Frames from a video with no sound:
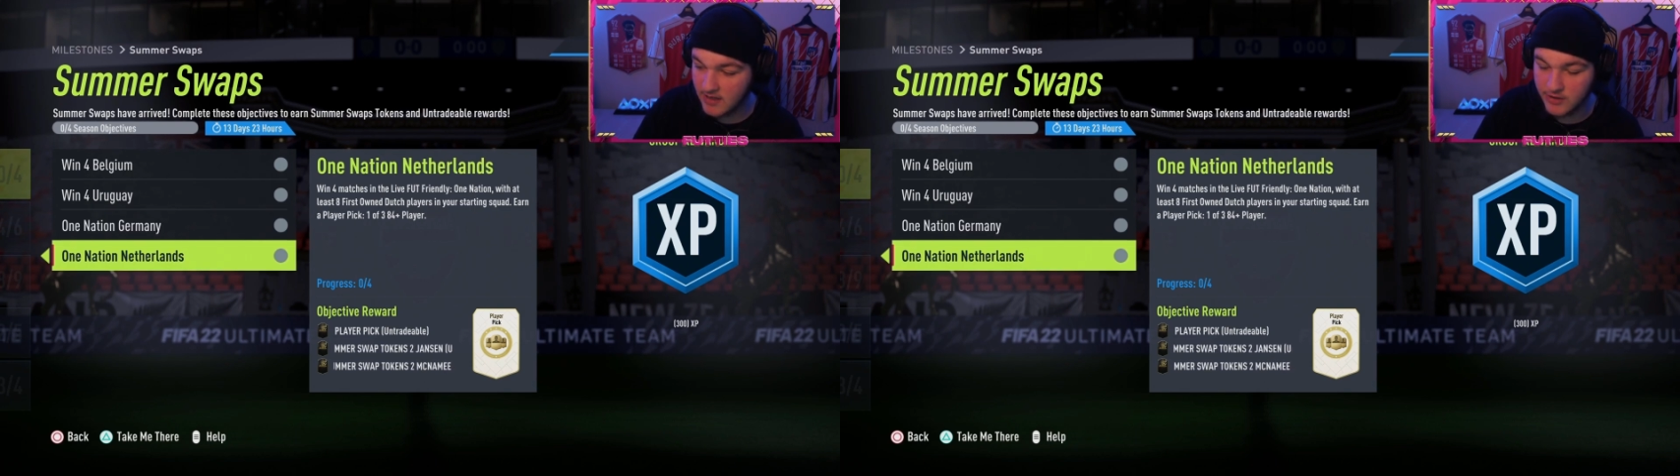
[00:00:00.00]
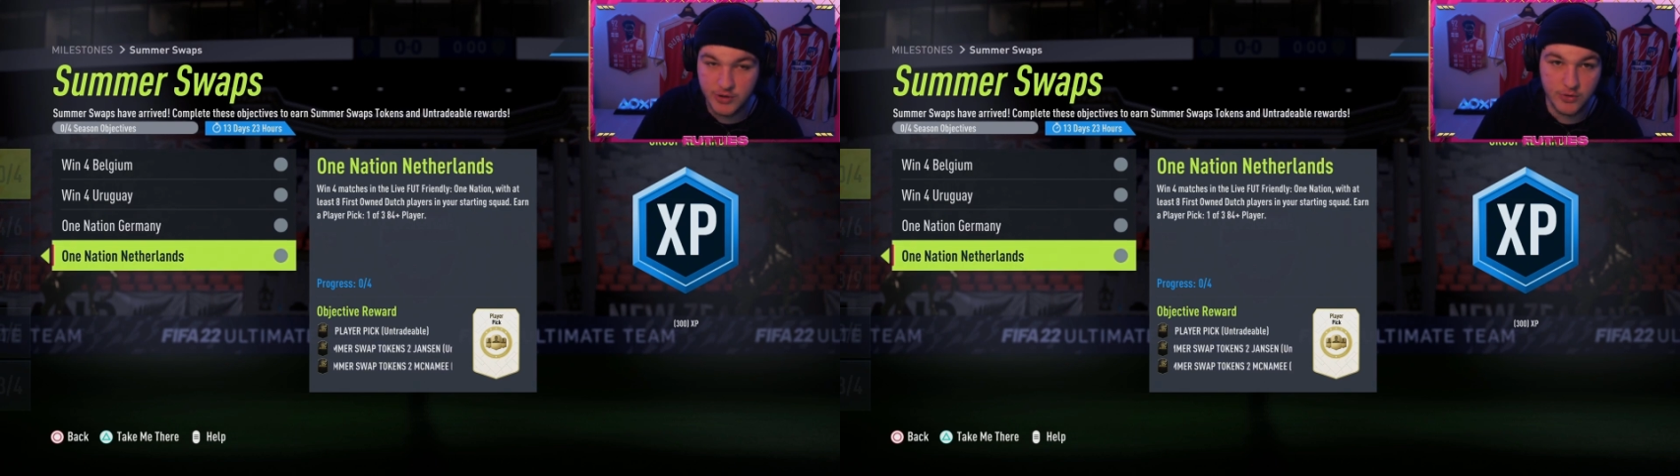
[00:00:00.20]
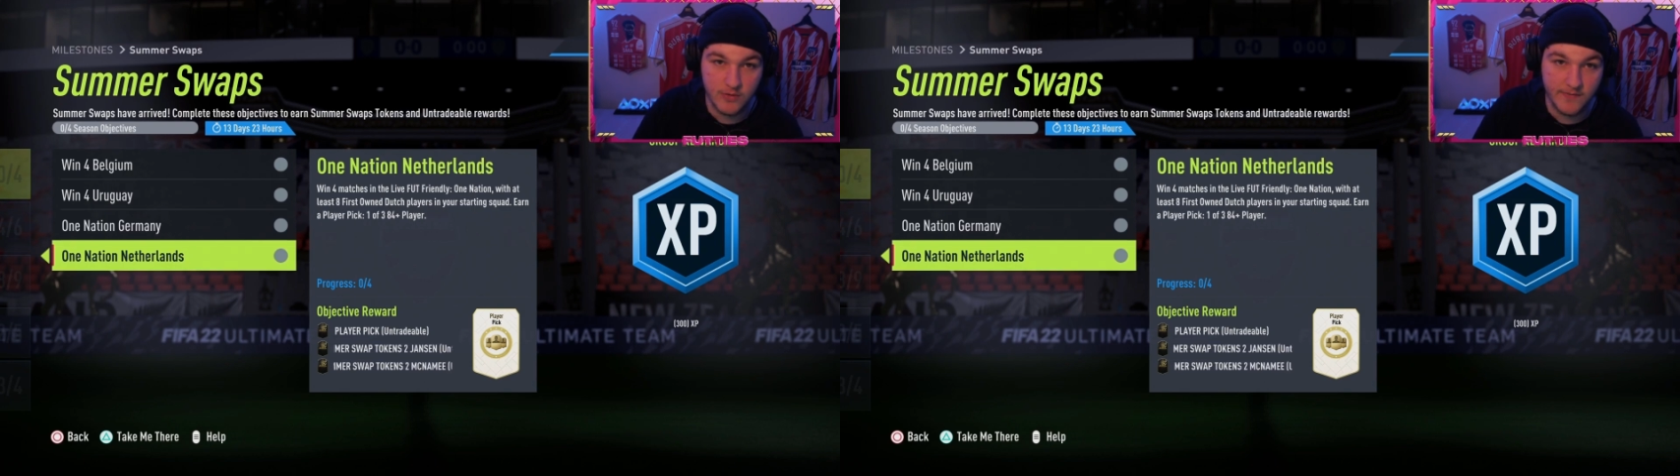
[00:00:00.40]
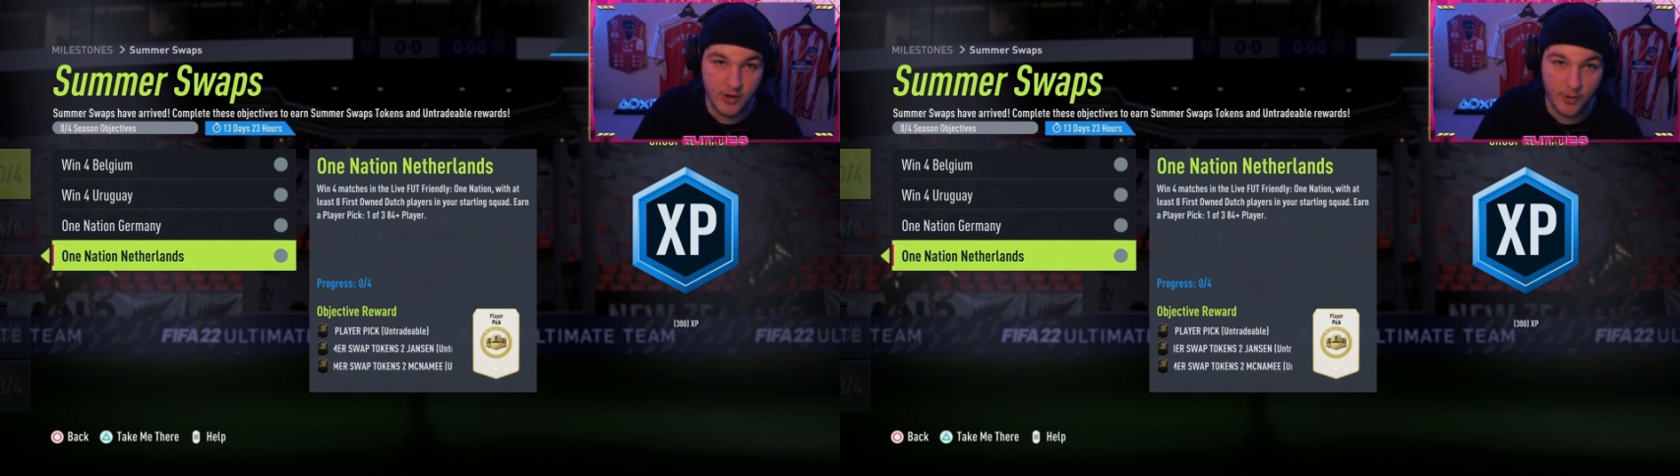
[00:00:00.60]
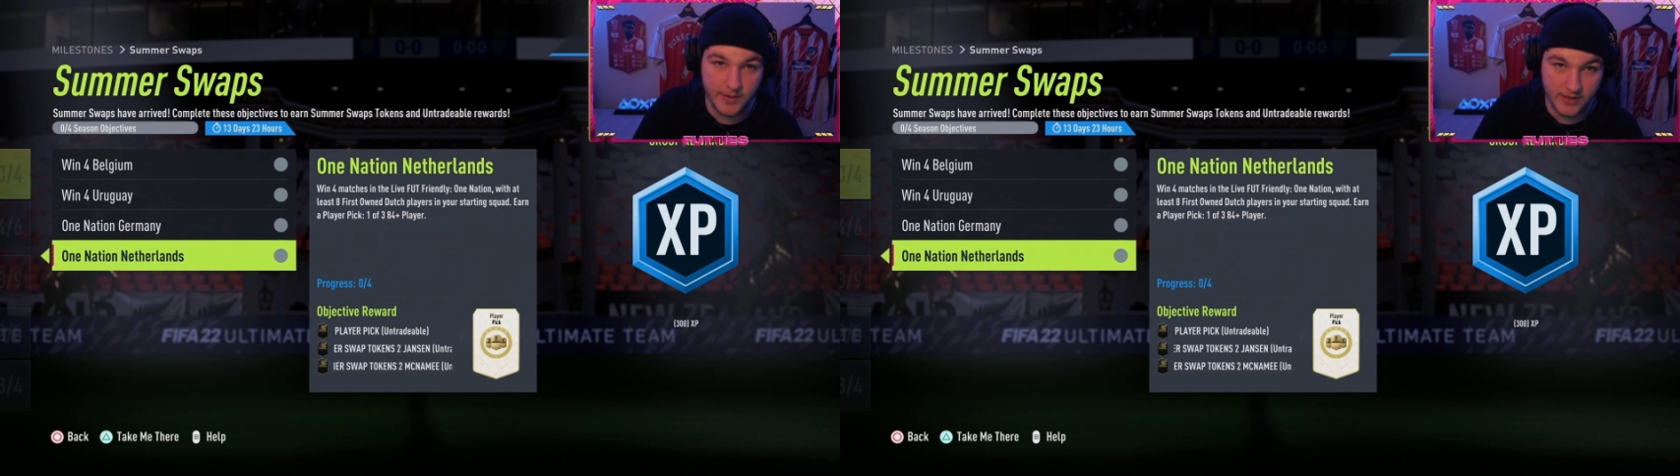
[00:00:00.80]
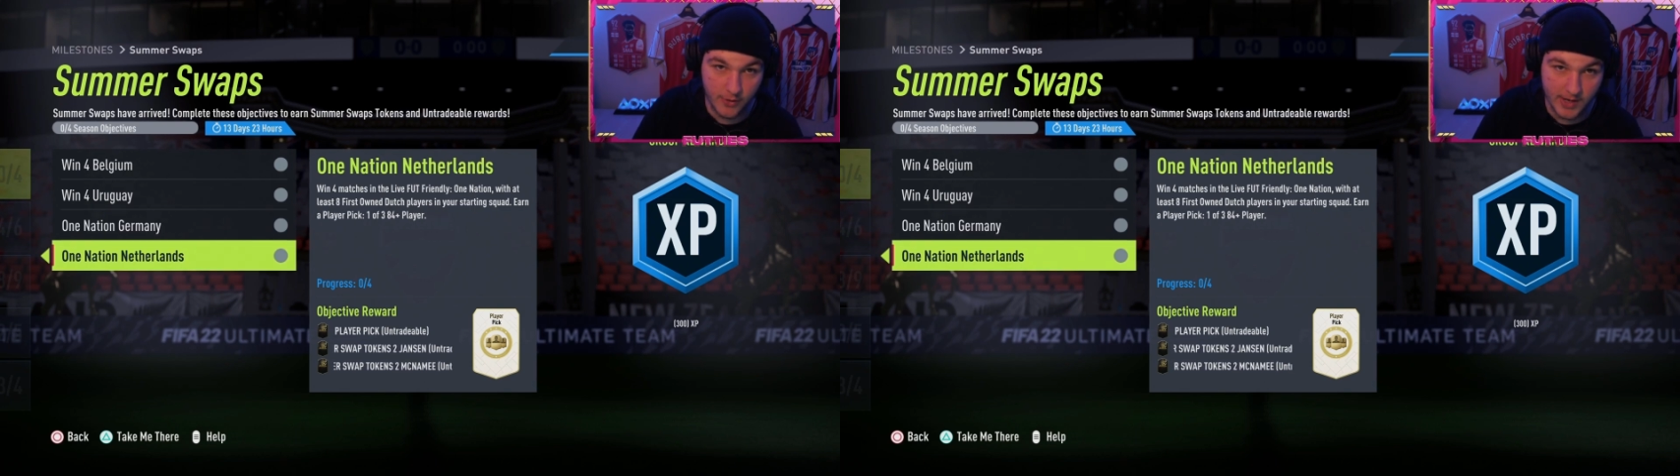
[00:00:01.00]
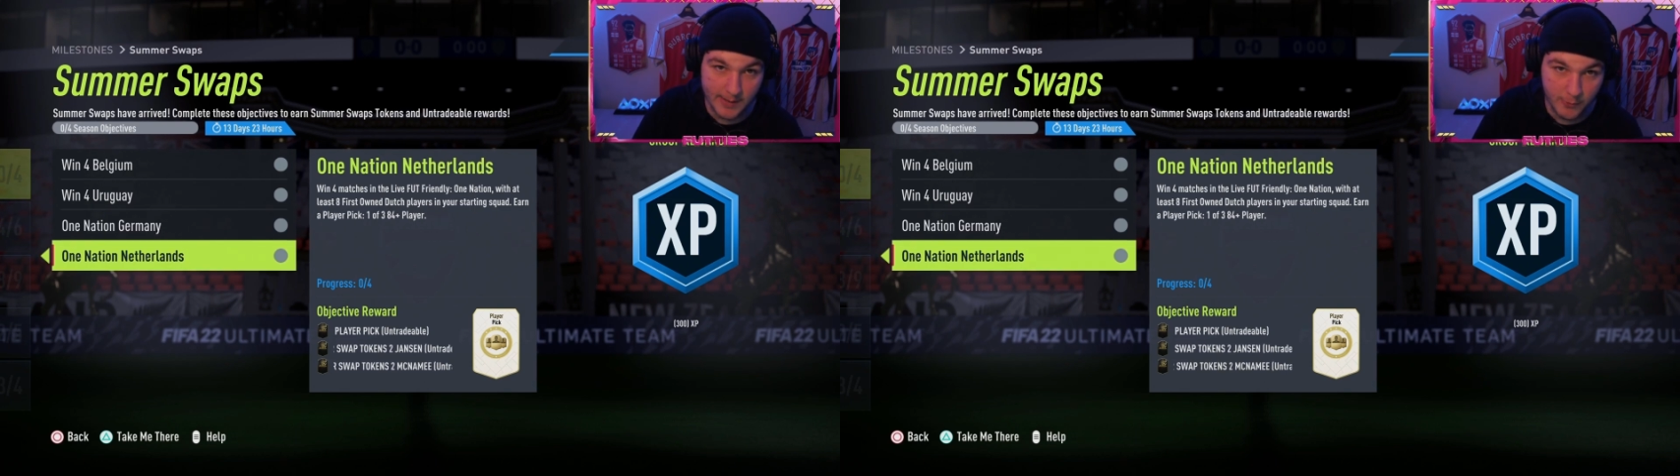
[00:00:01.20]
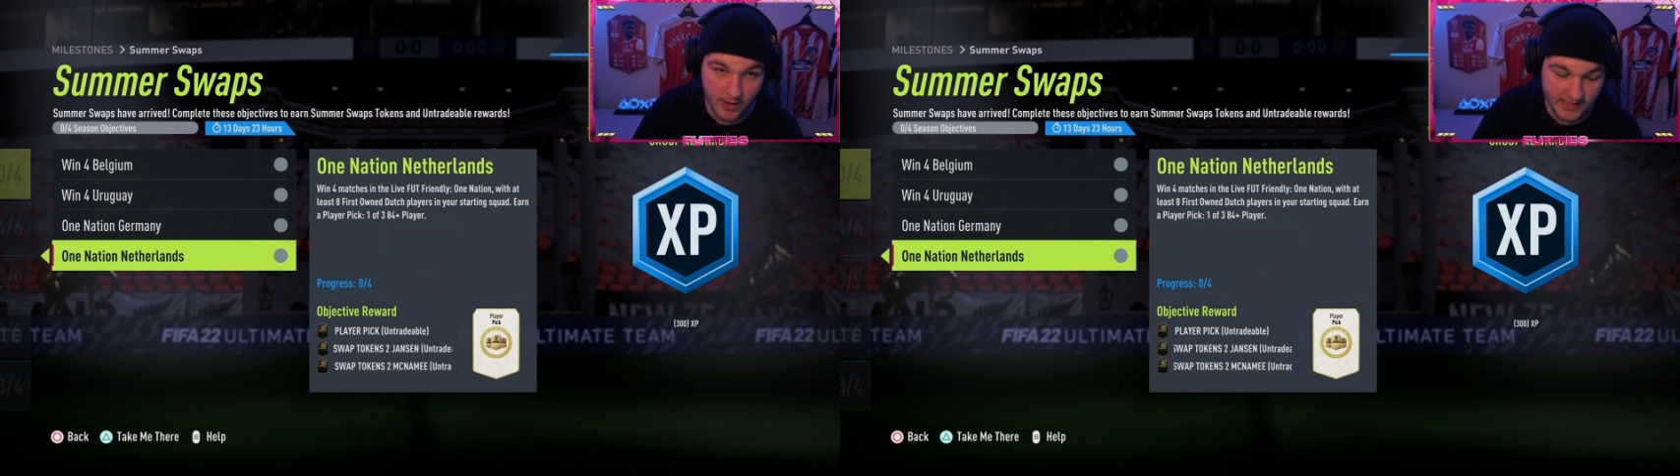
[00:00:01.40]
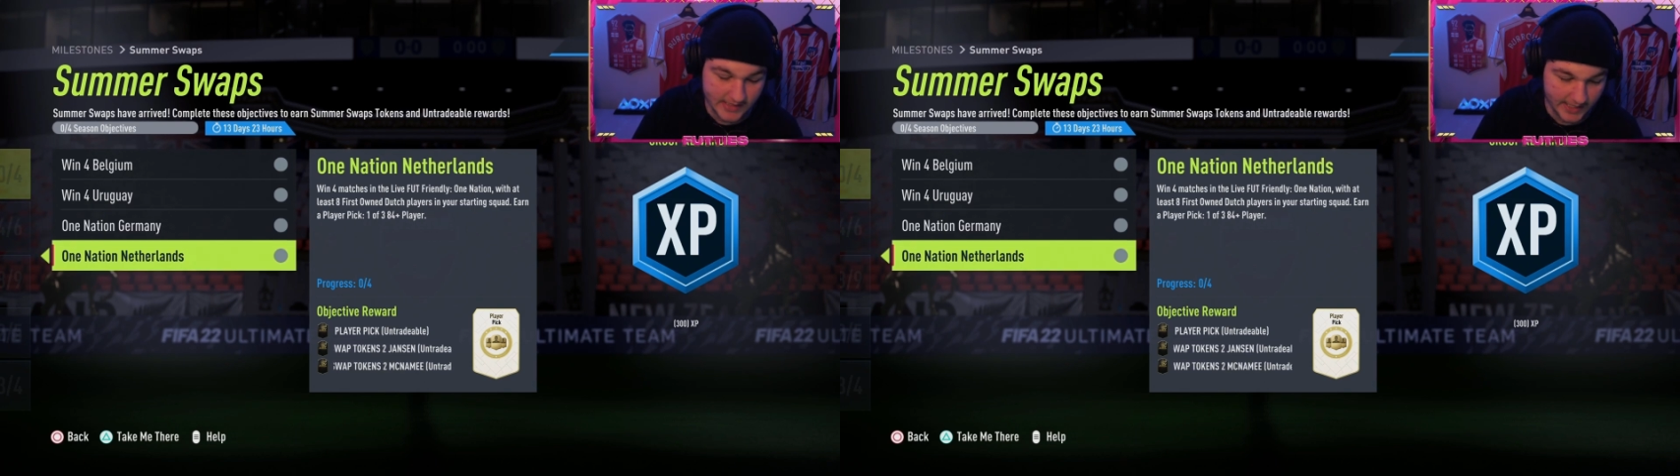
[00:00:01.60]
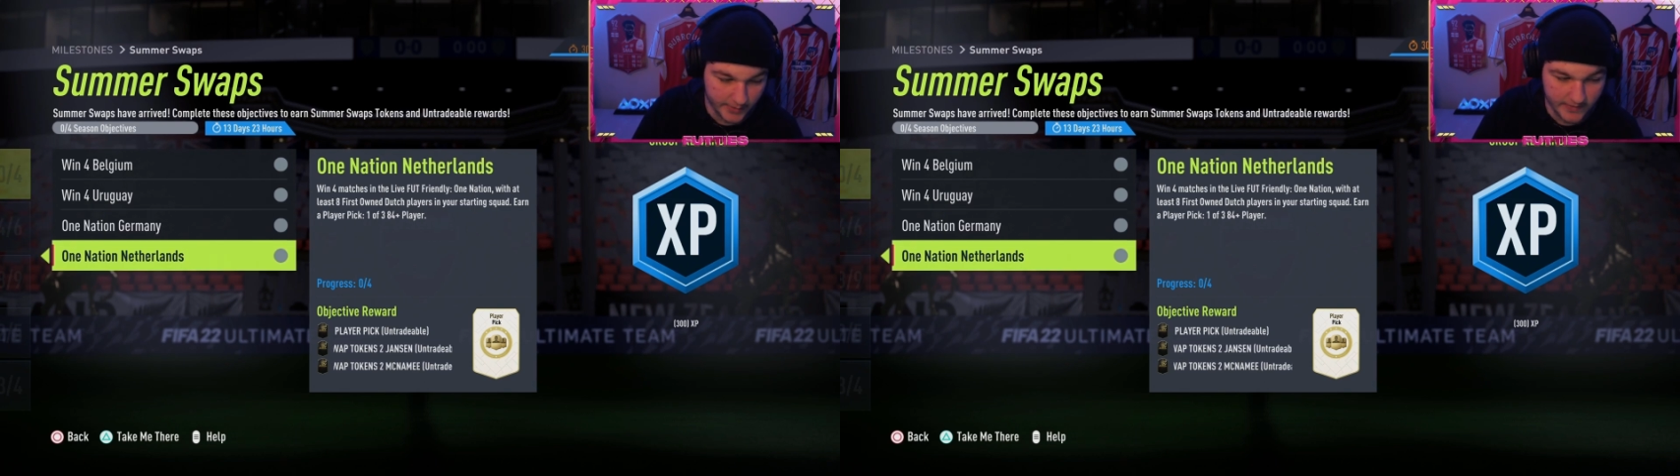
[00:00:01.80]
and do the common gold upgrades